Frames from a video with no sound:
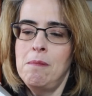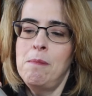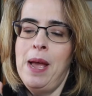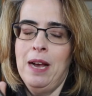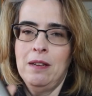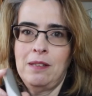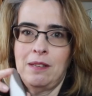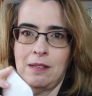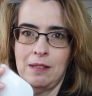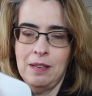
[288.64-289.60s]

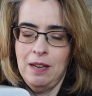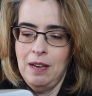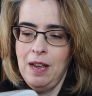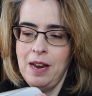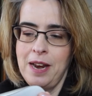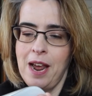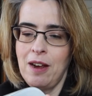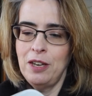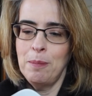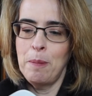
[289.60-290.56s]
Mouse.
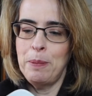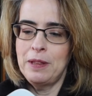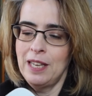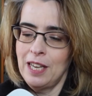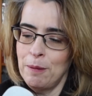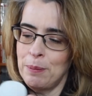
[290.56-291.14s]
Now you might be thinking,